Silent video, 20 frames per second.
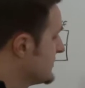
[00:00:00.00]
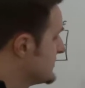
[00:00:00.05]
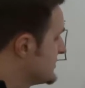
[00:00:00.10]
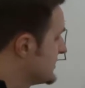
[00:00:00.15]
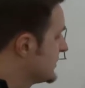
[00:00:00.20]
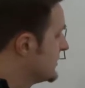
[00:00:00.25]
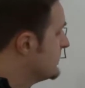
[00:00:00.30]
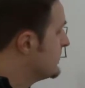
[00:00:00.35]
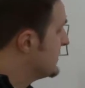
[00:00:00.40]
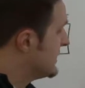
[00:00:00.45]
us
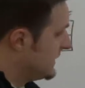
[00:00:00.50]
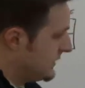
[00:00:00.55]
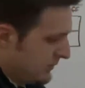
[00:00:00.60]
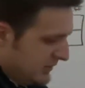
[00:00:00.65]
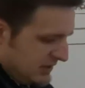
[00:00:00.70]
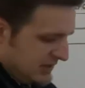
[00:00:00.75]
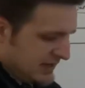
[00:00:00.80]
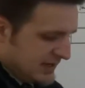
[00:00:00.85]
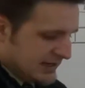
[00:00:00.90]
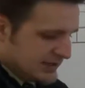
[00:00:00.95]
to compete
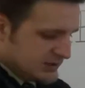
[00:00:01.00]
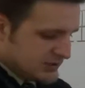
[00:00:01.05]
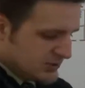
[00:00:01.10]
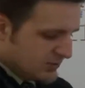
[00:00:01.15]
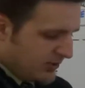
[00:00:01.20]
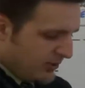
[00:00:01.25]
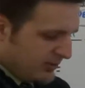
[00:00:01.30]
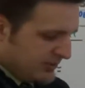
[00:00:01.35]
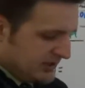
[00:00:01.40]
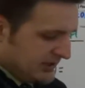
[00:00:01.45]
with that.
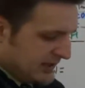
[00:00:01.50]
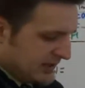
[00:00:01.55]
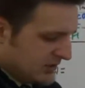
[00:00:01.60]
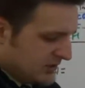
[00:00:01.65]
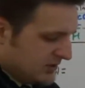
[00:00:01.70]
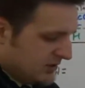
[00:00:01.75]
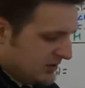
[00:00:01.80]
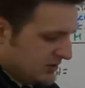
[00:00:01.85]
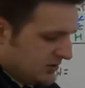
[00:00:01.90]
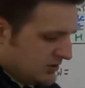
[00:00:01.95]
So what we'd like
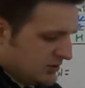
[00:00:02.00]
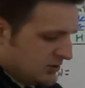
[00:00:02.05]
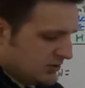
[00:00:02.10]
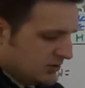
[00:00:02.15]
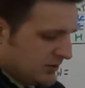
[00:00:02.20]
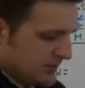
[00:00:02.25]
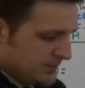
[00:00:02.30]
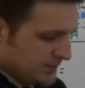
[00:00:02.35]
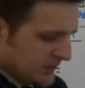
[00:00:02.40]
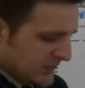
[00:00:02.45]
you to
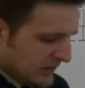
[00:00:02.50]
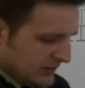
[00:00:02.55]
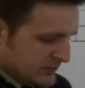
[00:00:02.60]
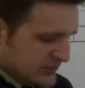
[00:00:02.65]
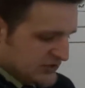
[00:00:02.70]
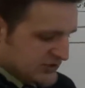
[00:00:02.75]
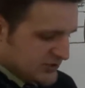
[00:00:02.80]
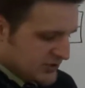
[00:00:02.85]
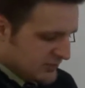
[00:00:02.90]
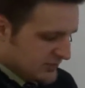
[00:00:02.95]
do,
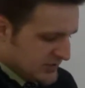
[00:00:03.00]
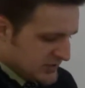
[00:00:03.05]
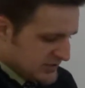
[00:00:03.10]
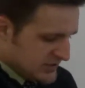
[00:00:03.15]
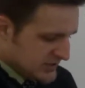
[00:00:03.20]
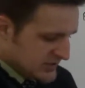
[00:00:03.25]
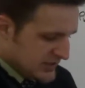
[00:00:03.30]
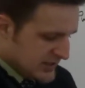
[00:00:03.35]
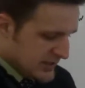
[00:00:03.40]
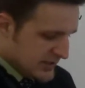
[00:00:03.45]
Mr. and
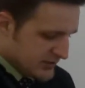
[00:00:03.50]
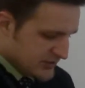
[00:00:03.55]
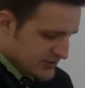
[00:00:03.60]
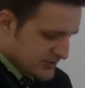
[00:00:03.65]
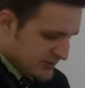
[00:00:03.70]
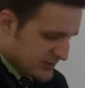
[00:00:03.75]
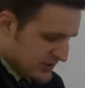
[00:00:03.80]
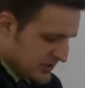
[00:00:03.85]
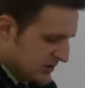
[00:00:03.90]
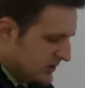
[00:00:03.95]
Mrs.
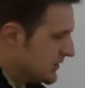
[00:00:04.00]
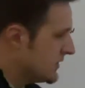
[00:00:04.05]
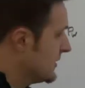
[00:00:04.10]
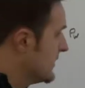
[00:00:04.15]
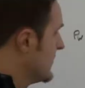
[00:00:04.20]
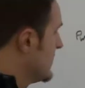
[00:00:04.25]
Congressman,